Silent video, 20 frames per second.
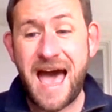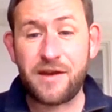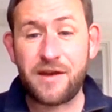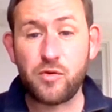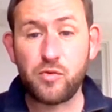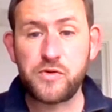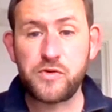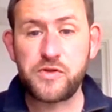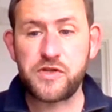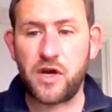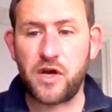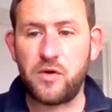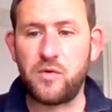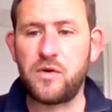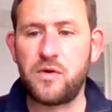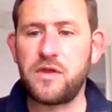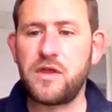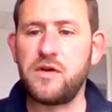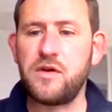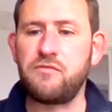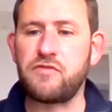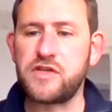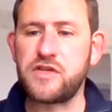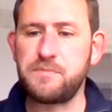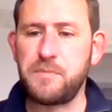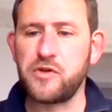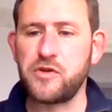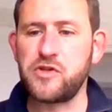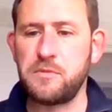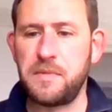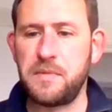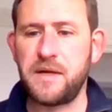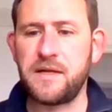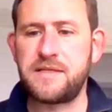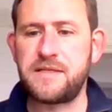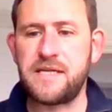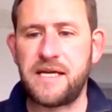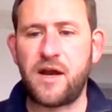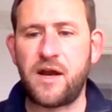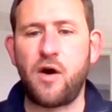and also the
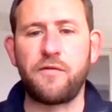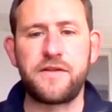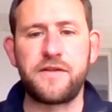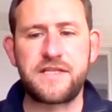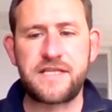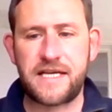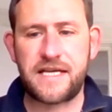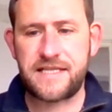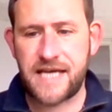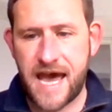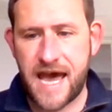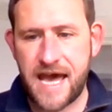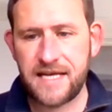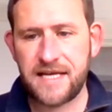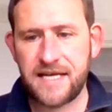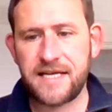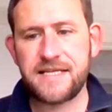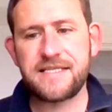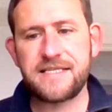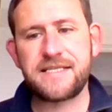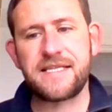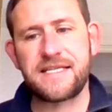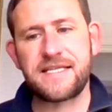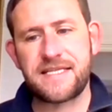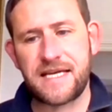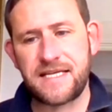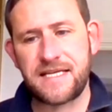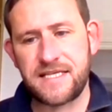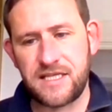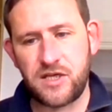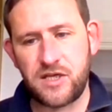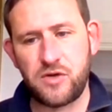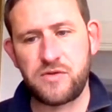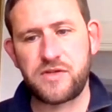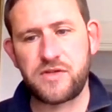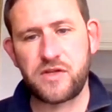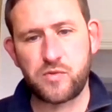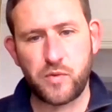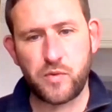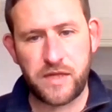responsibility of the data handlers and the data
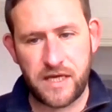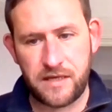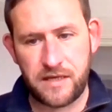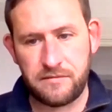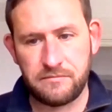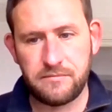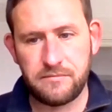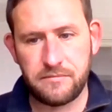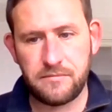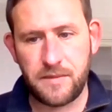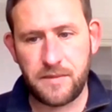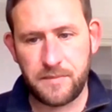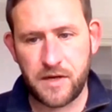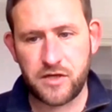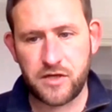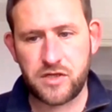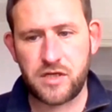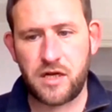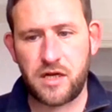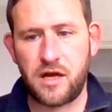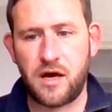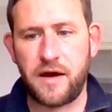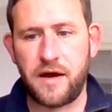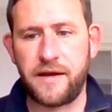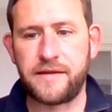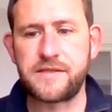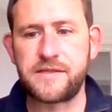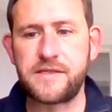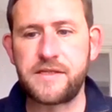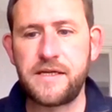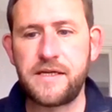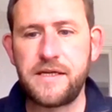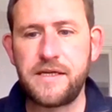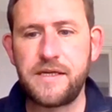users within Emergent Alliance.